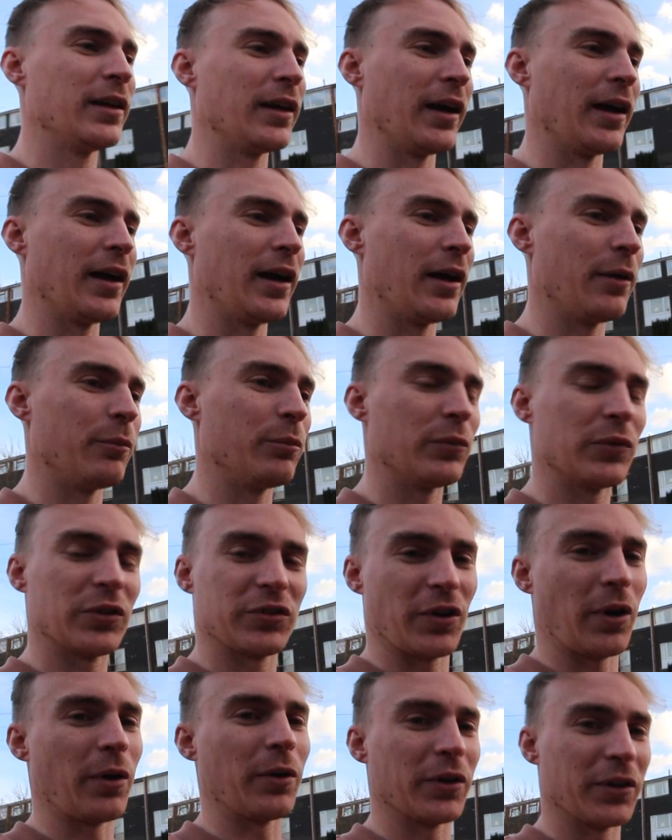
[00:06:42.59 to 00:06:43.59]

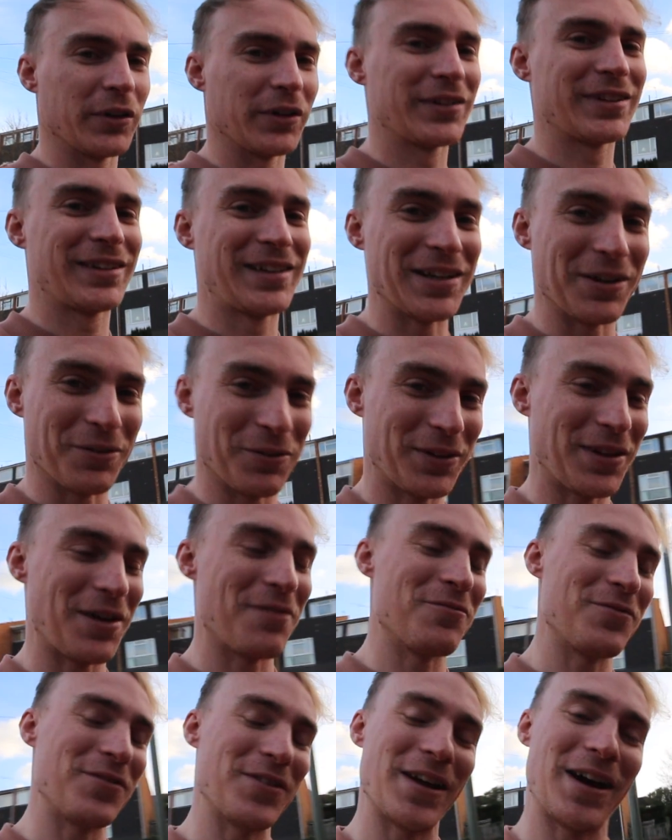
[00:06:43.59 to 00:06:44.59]
So I'm going to stick with
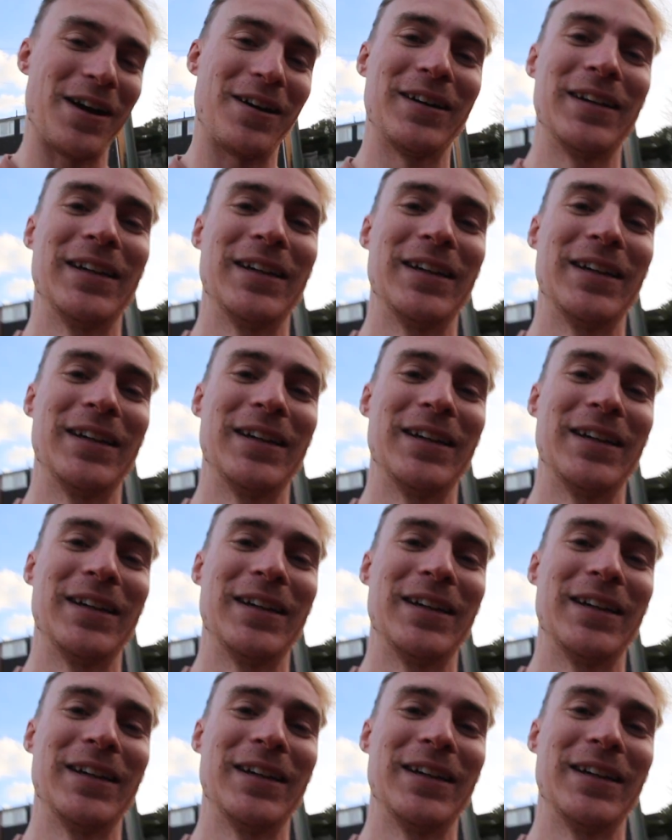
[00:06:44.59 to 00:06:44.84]
them for now.